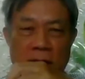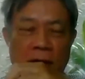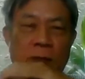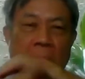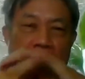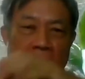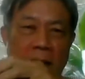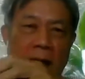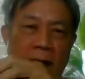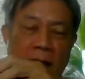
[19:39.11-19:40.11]
I
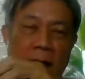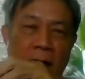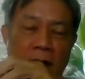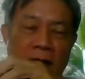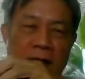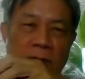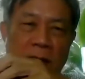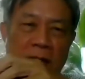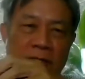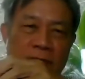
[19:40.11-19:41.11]
remember in
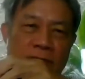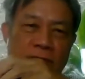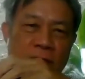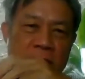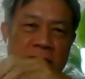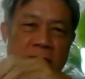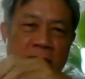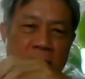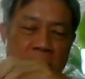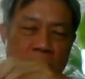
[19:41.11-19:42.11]
my first
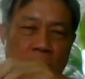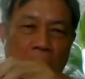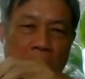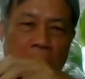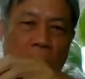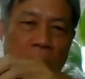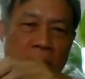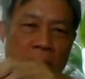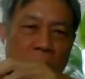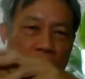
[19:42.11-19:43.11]
year, Republic
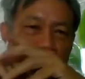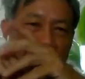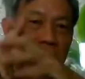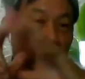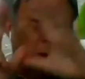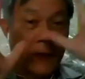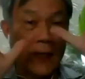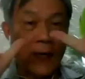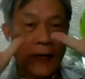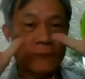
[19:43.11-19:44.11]
Poly, when we have about
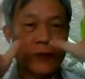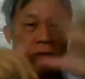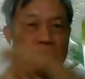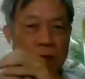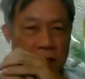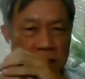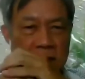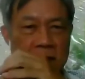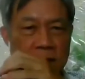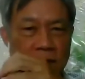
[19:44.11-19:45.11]
800 students,